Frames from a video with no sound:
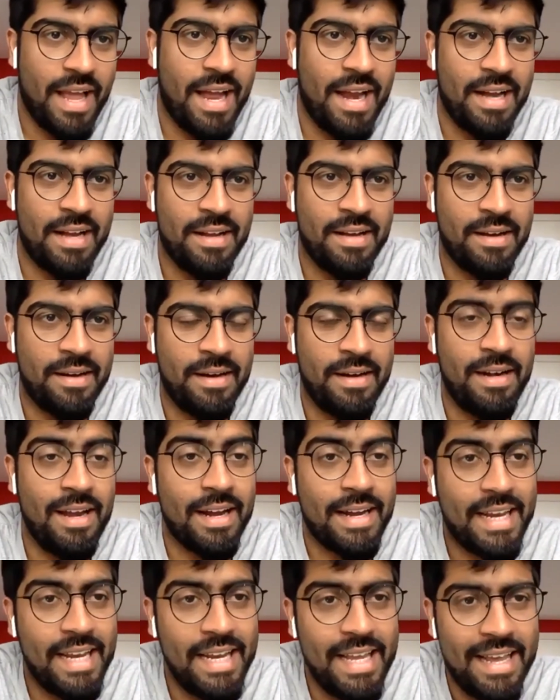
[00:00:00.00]
and
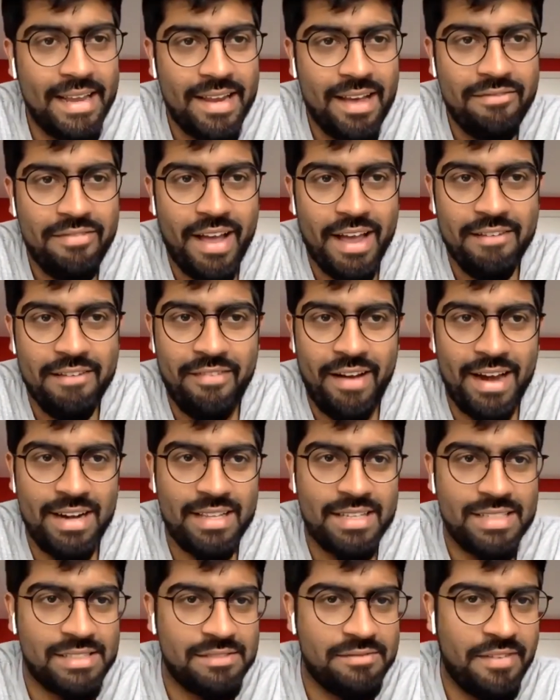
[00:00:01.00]
luckily enough, I
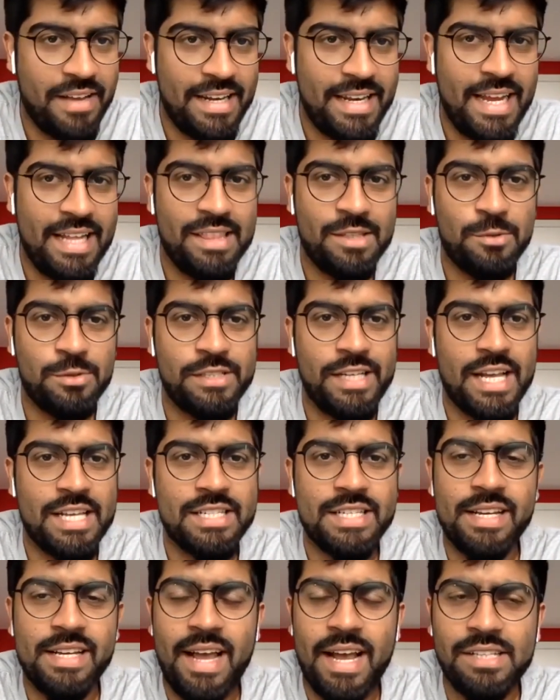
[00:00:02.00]
find this very
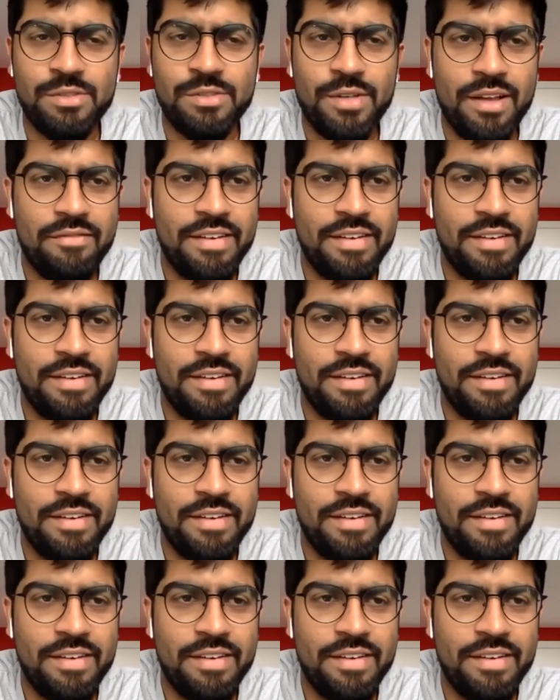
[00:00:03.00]
enthusiastic guy.